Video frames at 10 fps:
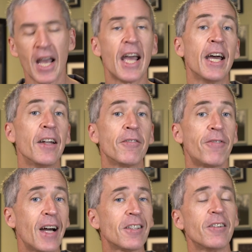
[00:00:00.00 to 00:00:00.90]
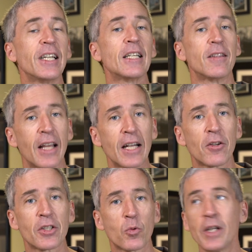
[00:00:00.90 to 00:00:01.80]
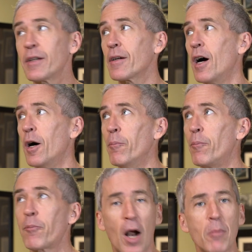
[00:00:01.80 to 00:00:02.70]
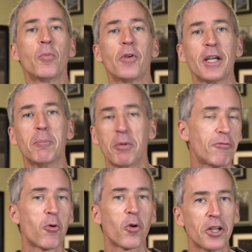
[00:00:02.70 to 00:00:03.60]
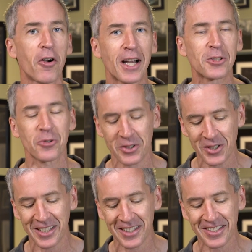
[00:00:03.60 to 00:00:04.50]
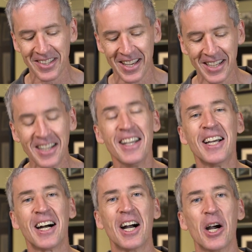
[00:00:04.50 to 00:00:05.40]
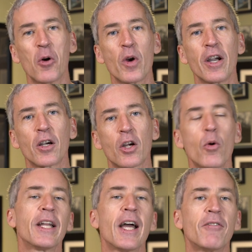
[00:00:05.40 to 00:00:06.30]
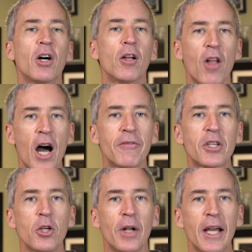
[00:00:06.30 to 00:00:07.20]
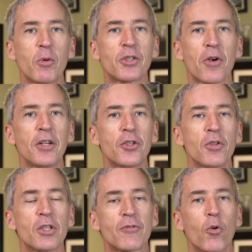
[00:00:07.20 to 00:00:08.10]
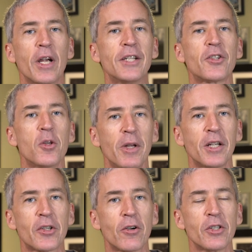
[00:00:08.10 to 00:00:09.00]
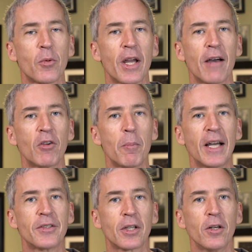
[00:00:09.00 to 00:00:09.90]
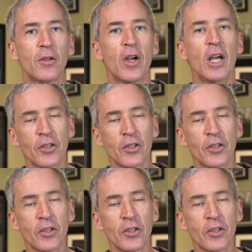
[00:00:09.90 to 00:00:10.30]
And finally, later this week, um, probably before you're actually seeing this thing, uh, we are going to have a live Q&A. We try to do this for each of the mini-series that we have in Mad Skills.